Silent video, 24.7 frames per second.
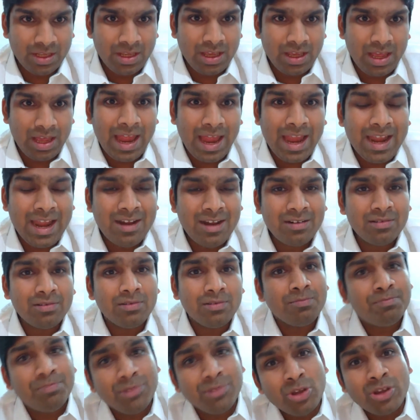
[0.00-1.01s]
and
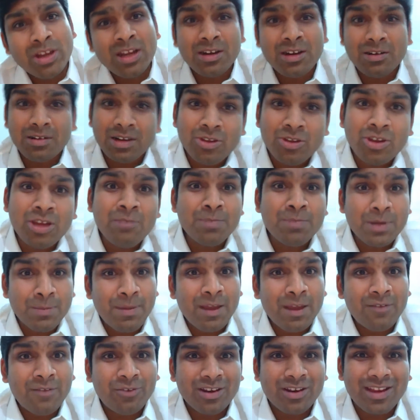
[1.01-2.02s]
you can
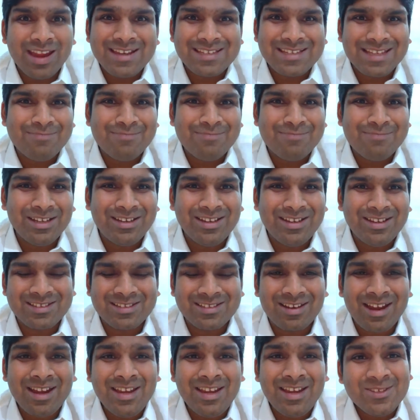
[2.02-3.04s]
prepare for GATE
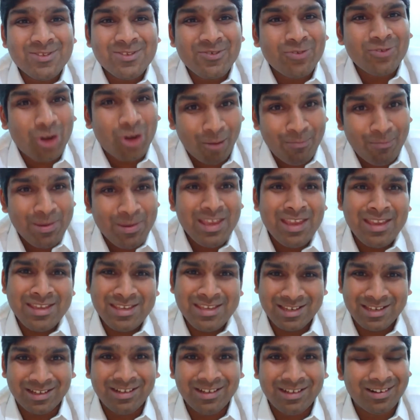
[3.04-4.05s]
simultaneously, right? Instead of dropping a
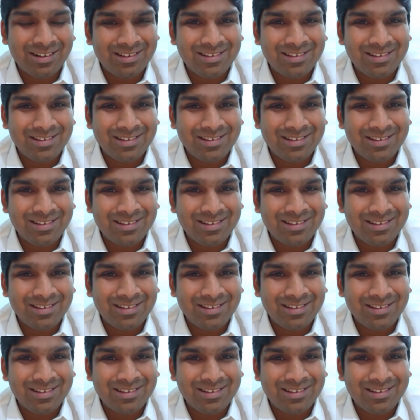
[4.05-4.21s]
year.